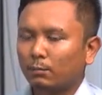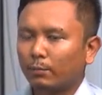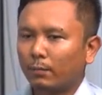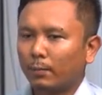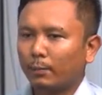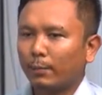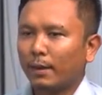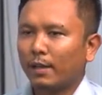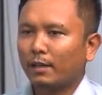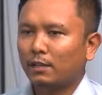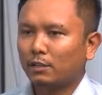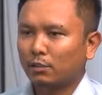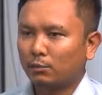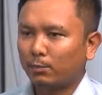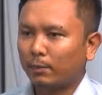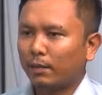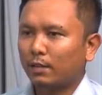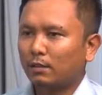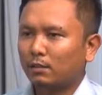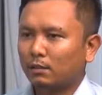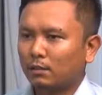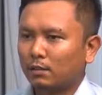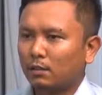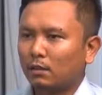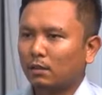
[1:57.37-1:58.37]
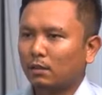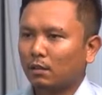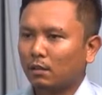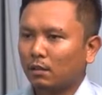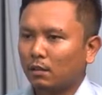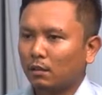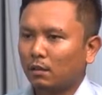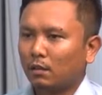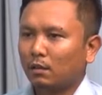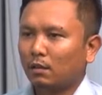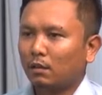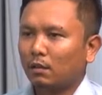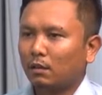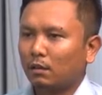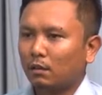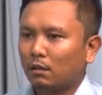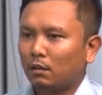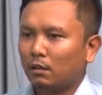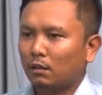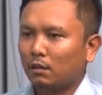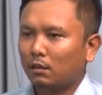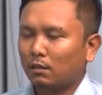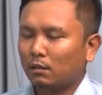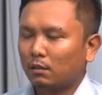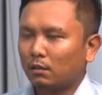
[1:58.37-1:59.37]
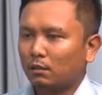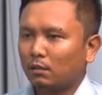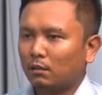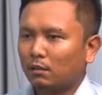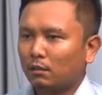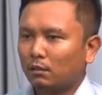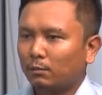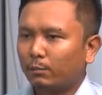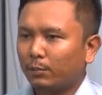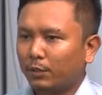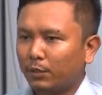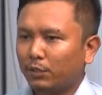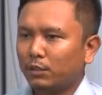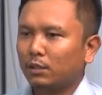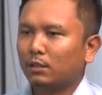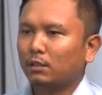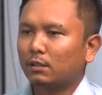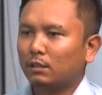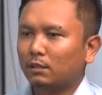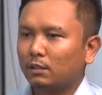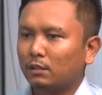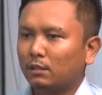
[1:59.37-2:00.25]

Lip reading: manned space mission.